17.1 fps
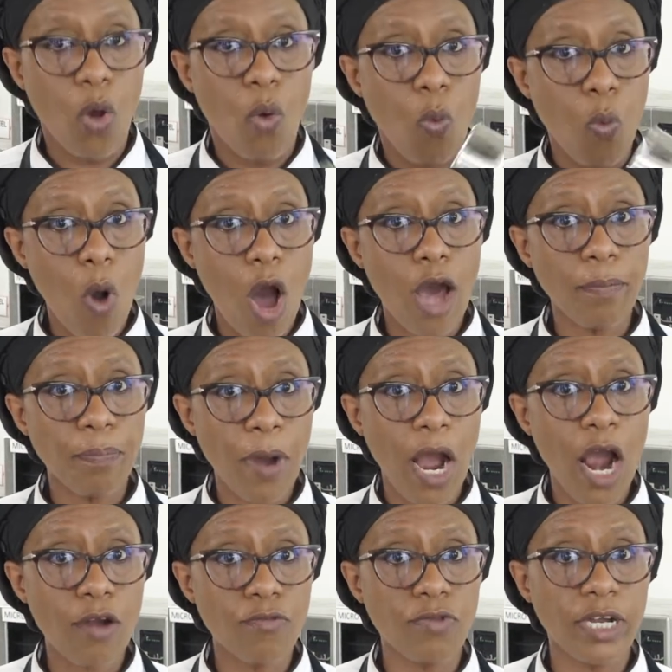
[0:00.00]
1
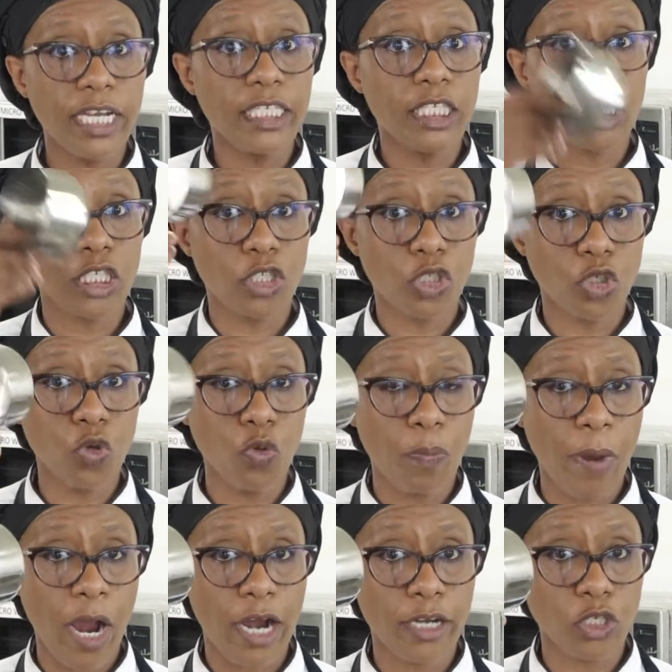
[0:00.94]
part rice, 2
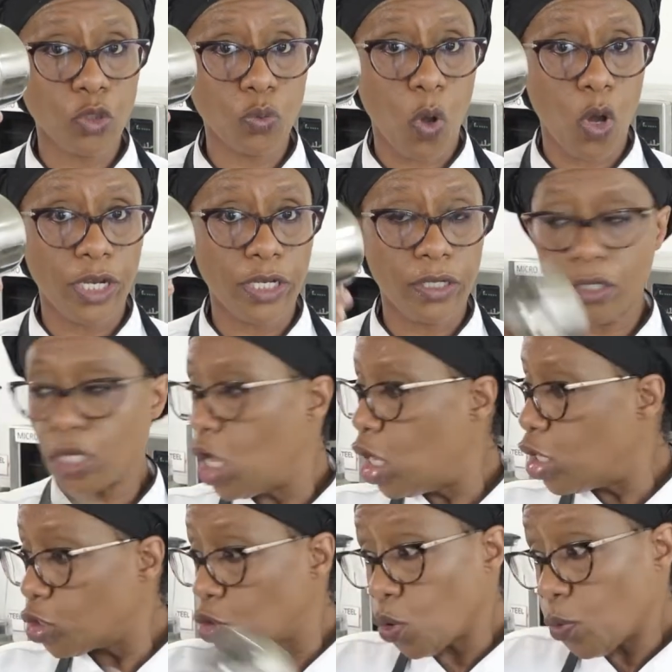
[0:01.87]
parts water.
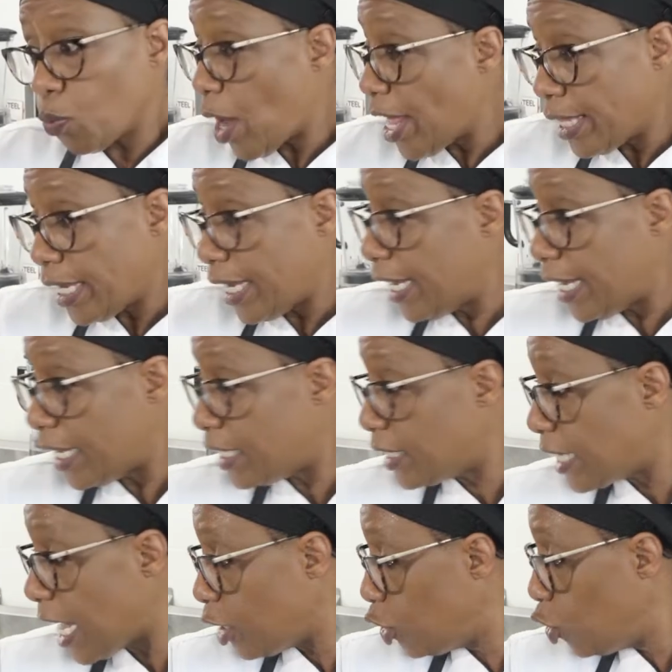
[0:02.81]
So whether it is
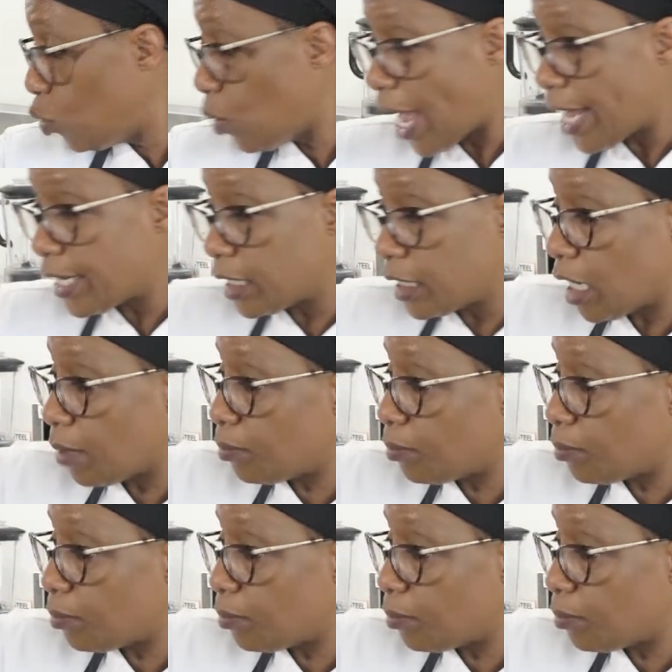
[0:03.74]
that you ended up